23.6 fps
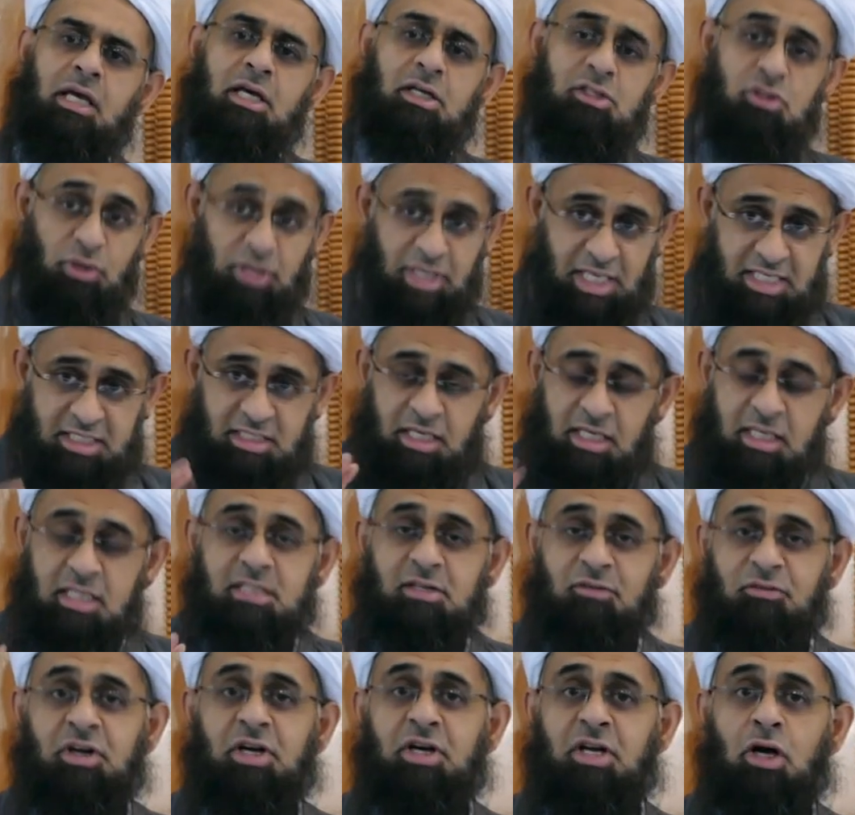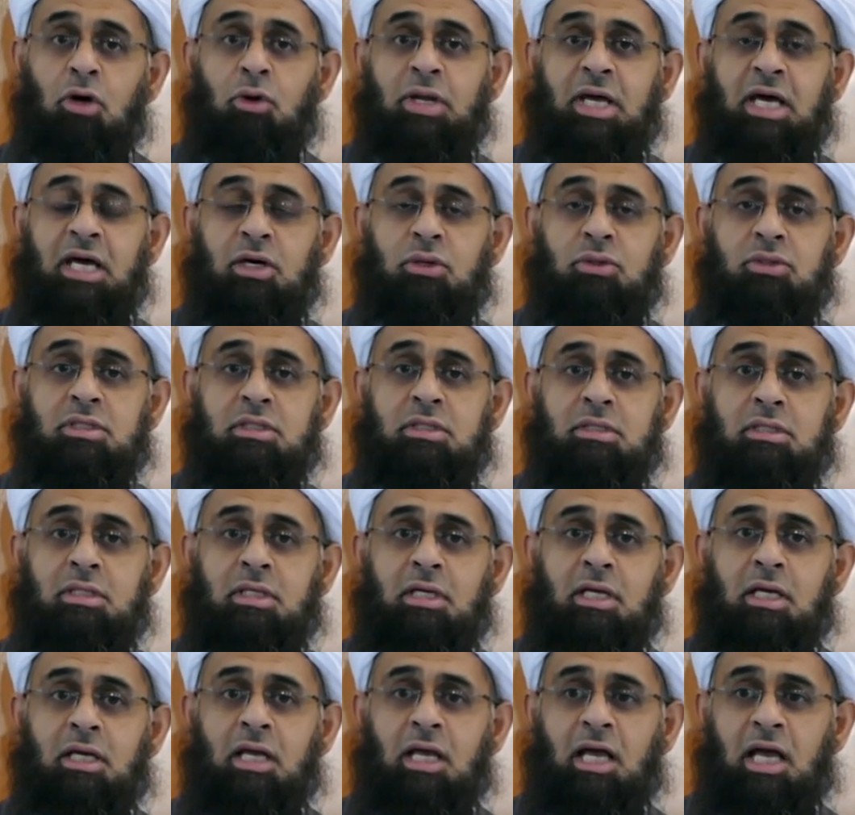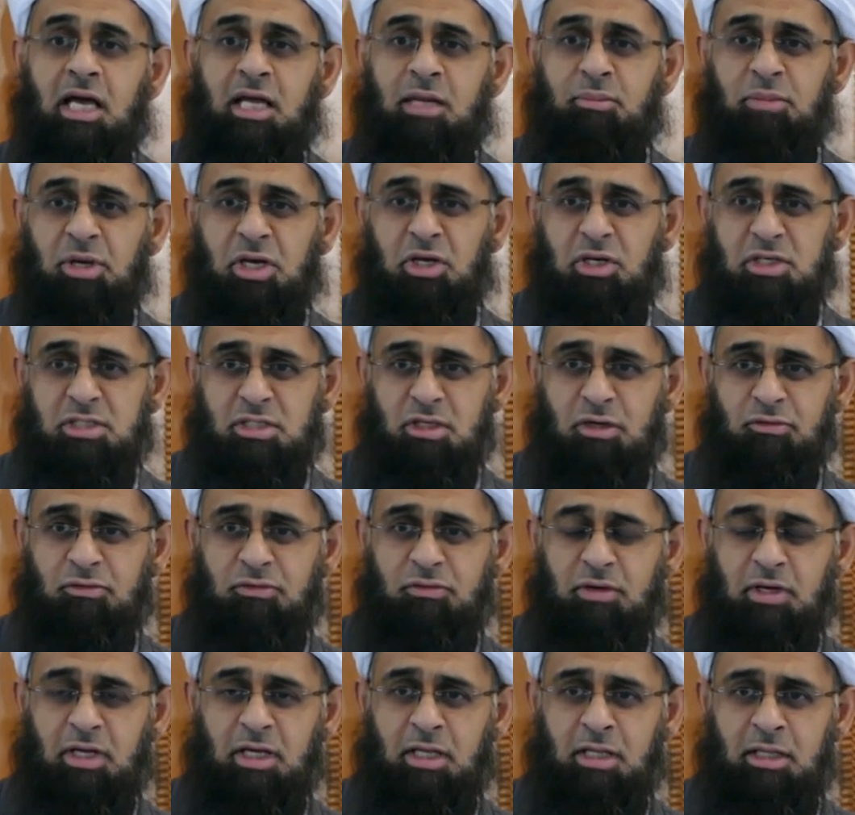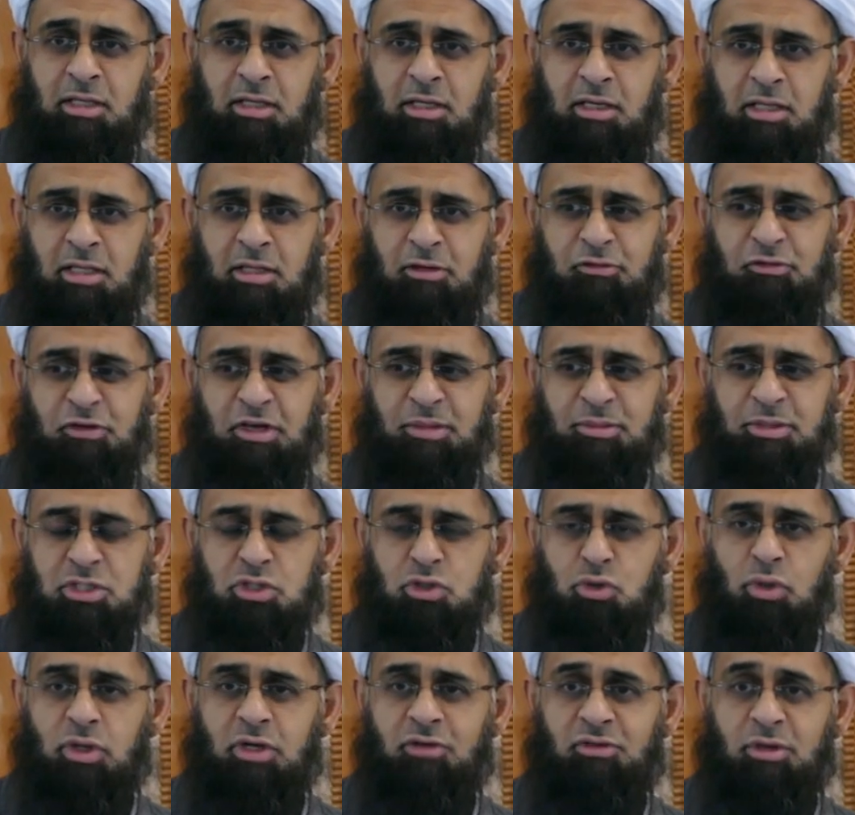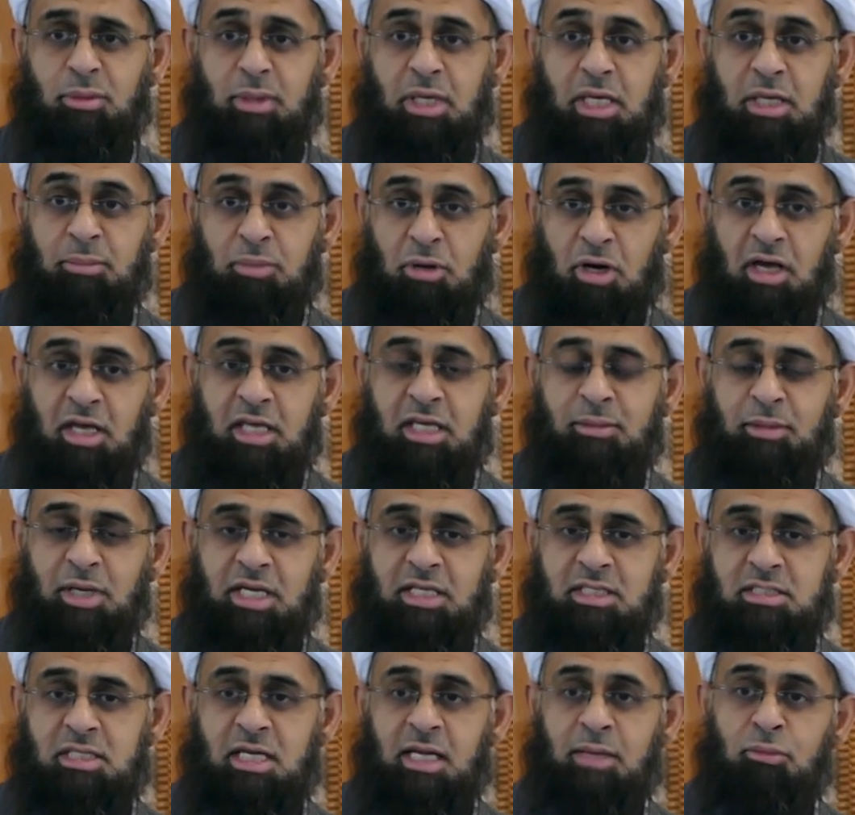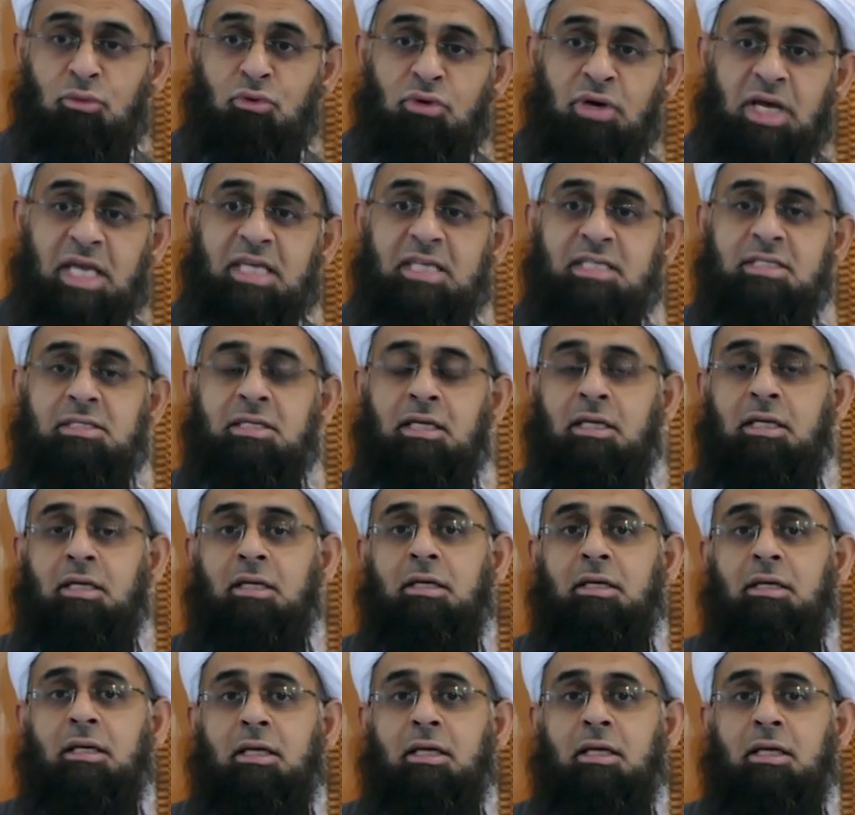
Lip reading: So yes, it is a very old house. And because of the famous story of Ibrahim alayhi salam